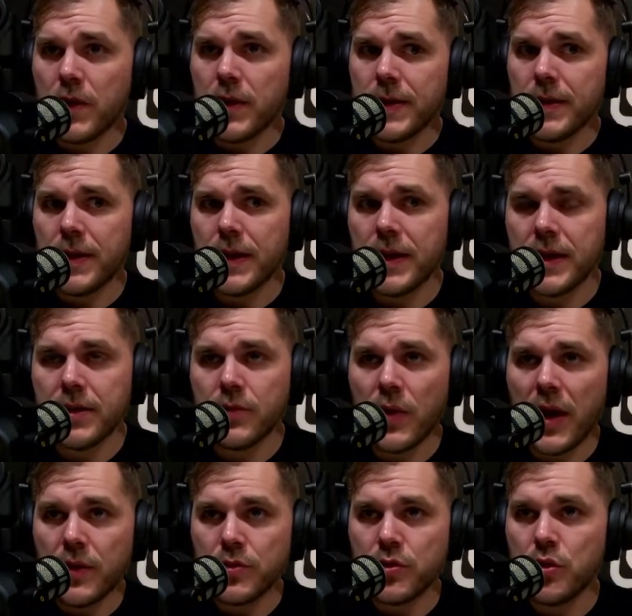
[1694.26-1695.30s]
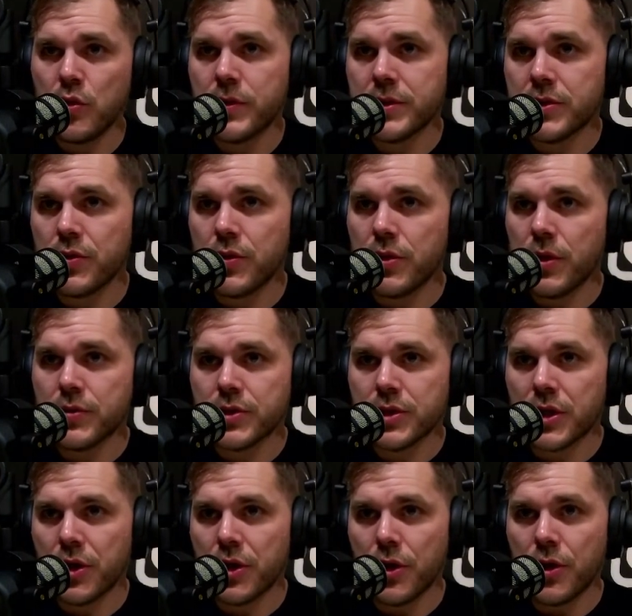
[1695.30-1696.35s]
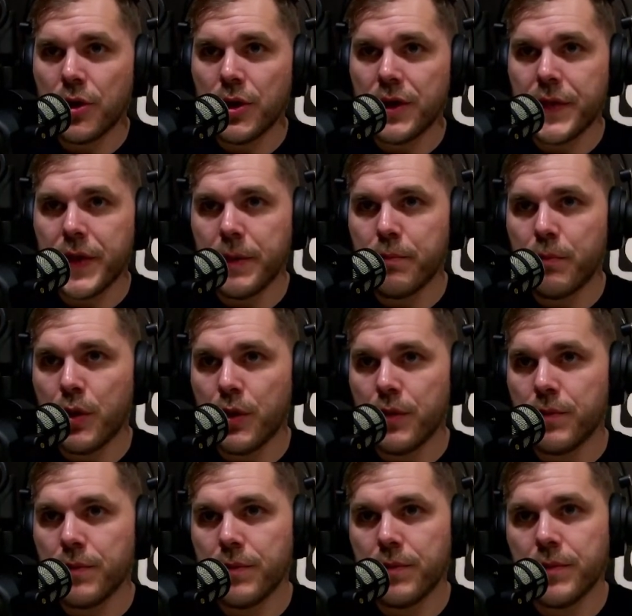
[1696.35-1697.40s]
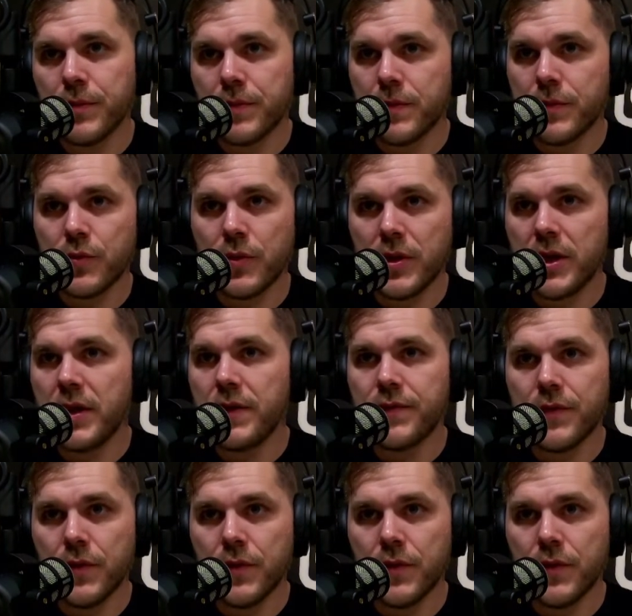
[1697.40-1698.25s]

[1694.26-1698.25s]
and round 2 was too close to call, and then boom, 3, 4.